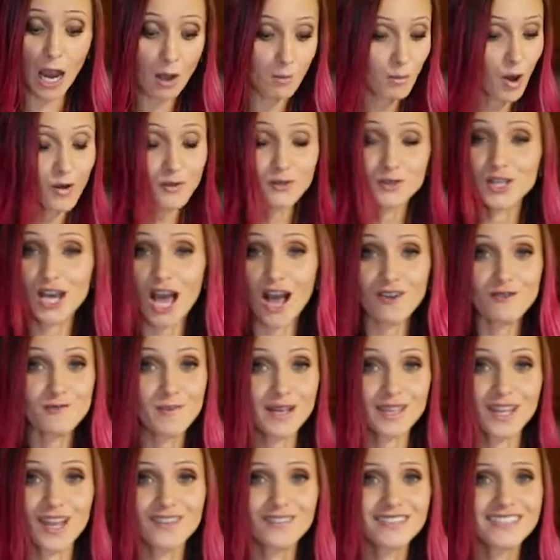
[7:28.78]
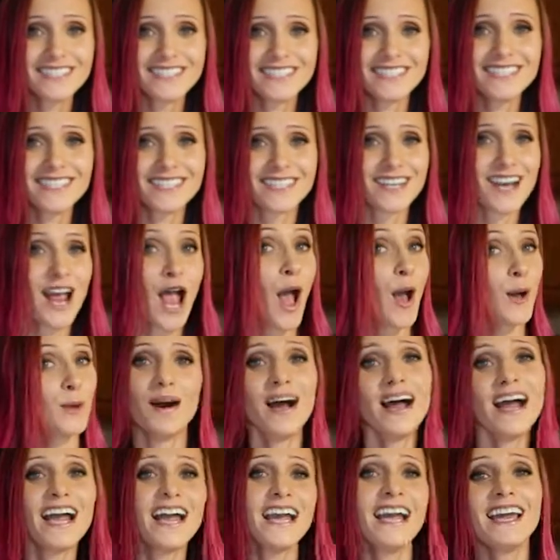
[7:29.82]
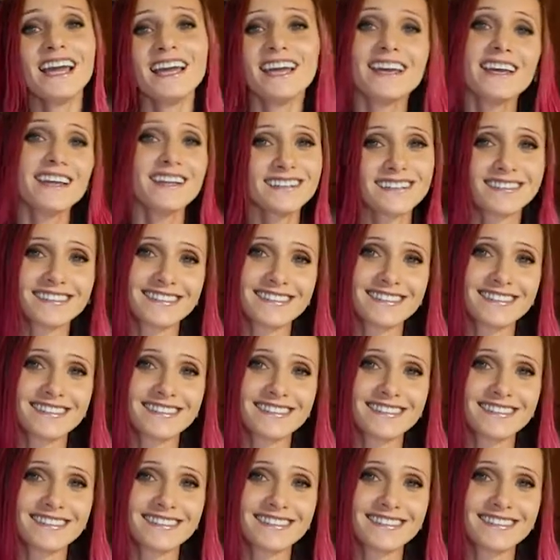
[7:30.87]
I'm off to have my lovely dinner. Bye.